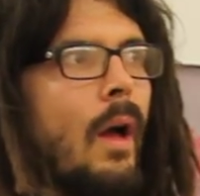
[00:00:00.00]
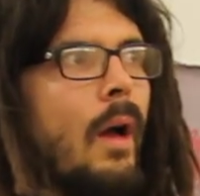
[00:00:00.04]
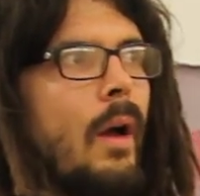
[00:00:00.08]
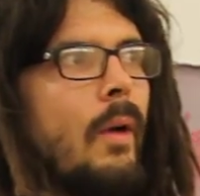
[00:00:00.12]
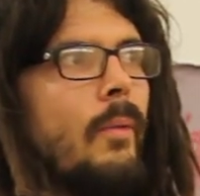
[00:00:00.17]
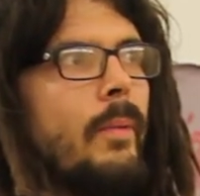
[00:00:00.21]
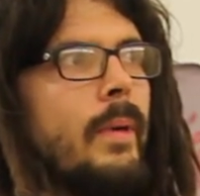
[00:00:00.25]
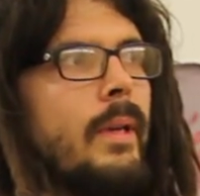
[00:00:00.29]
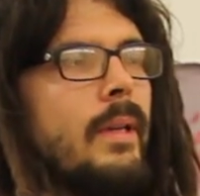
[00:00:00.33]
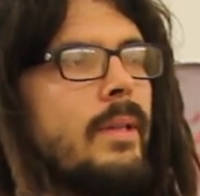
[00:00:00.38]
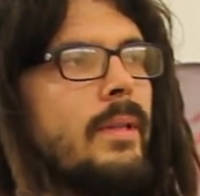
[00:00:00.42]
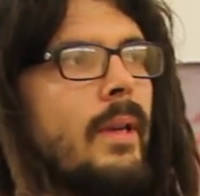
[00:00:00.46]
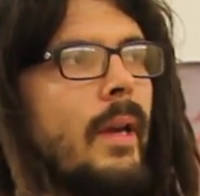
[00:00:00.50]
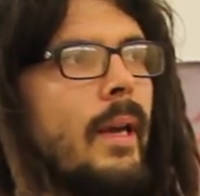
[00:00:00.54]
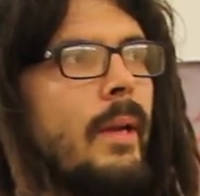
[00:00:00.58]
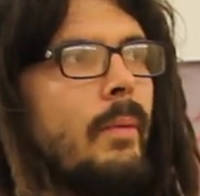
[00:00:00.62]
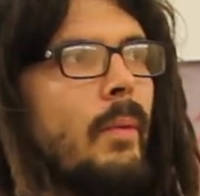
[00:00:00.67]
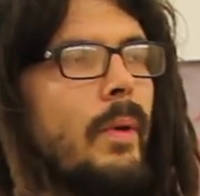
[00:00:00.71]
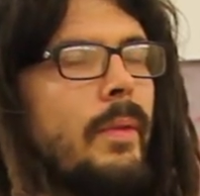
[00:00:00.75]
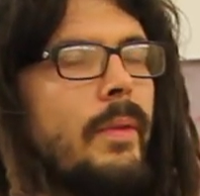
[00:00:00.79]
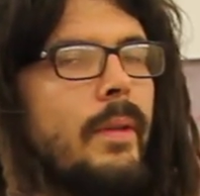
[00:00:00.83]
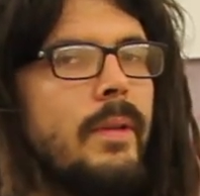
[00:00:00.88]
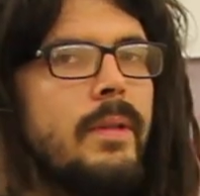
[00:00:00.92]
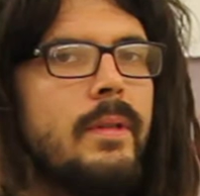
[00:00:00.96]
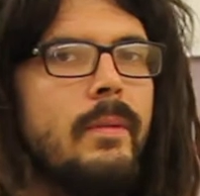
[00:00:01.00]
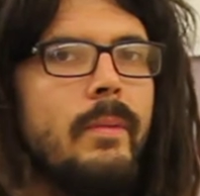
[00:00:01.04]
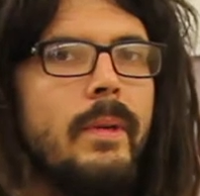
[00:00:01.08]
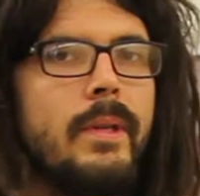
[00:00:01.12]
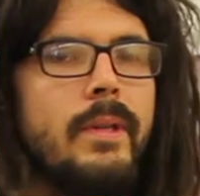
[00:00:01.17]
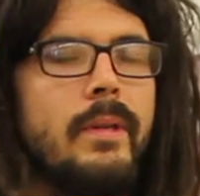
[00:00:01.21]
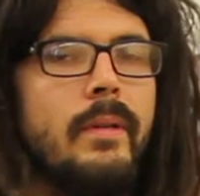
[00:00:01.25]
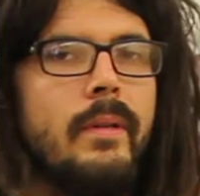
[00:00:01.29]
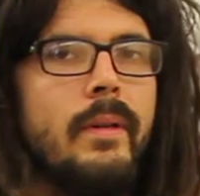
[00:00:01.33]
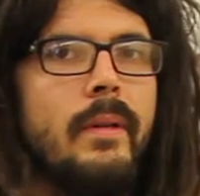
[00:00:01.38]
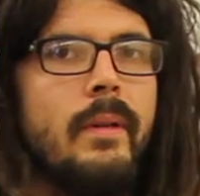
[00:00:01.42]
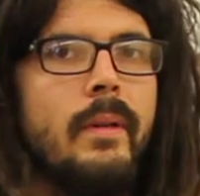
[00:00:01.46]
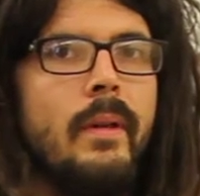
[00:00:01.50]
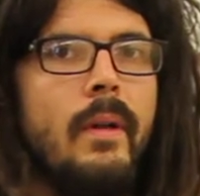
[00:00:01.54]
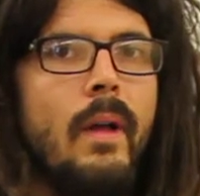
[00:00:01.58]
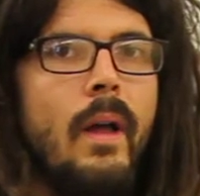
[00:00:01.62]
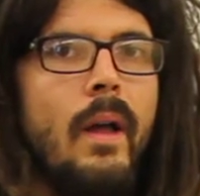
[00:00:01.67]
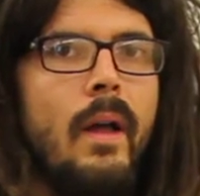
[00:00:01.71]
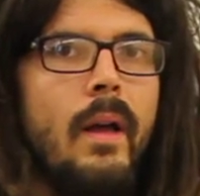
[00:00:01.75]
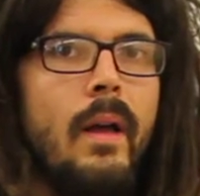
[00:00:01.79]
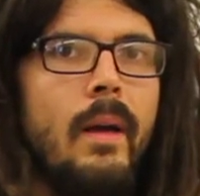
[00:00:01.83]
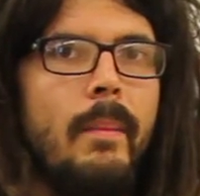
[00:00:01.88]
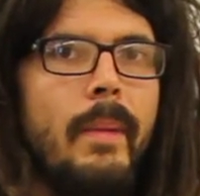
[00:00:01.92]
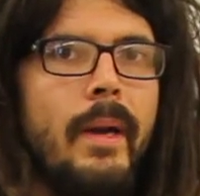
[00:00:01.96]
redesign what this original
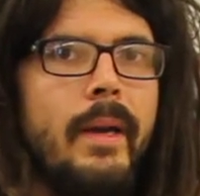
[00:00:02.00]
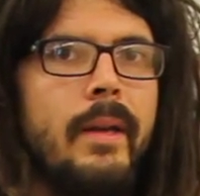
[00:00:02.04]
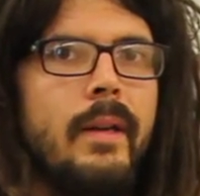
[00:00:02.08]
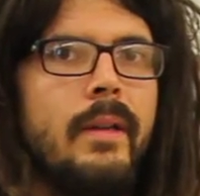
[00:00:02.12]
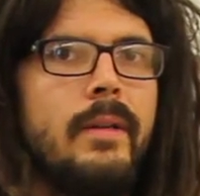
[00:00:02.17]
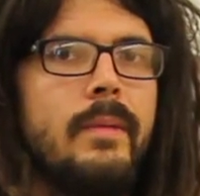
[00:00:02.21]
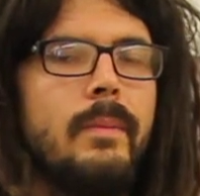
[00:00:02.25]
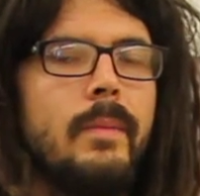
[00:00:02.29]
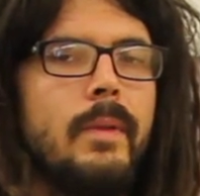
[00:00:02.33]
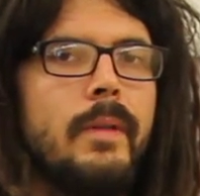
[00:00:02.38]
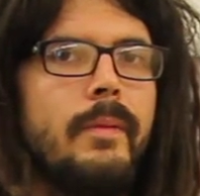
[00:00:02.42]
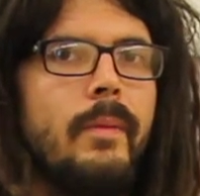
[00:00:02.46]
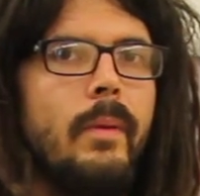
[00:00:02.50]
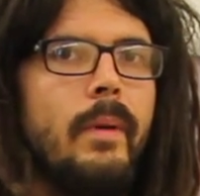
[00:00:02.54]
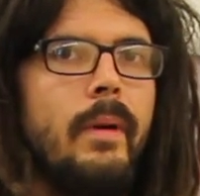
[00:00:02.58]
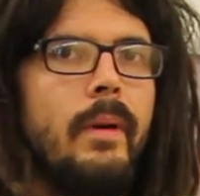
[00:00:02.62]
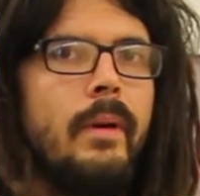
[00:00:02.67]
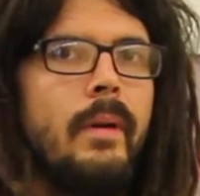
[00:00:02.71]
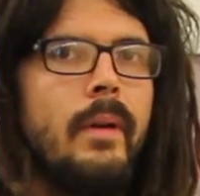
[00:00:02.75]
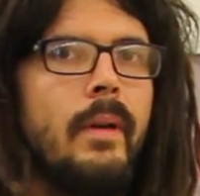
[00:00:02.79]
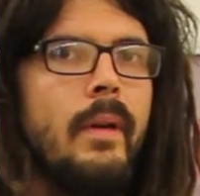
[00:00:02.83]
mechanism was for.